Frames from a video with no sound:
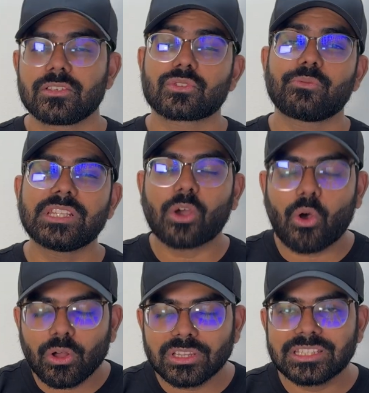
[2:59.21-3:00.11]
So with
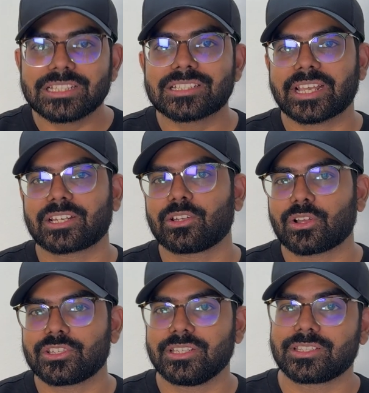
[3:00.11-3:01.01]
all these
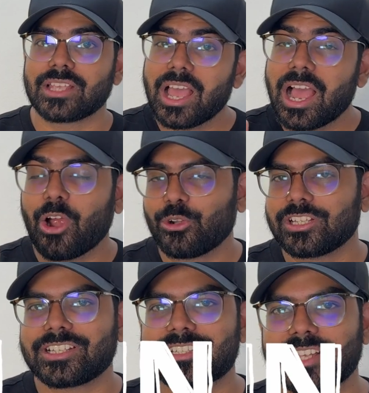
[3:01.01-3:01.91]
technologies, how
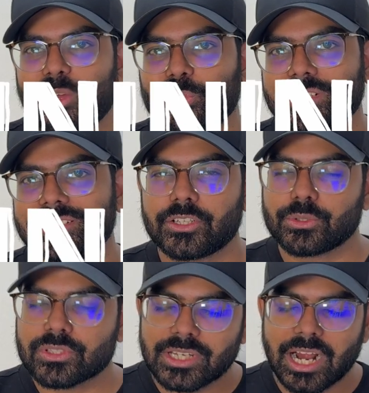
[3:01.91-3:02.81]
does it sound? To
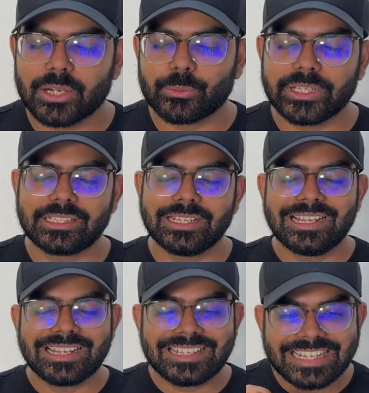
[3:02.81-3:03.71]
start with,
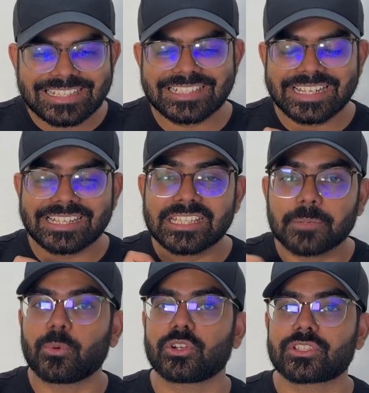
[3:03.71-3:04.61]
let's take the
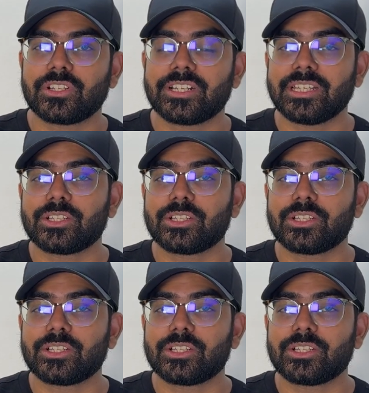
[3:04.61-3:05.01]
opportunity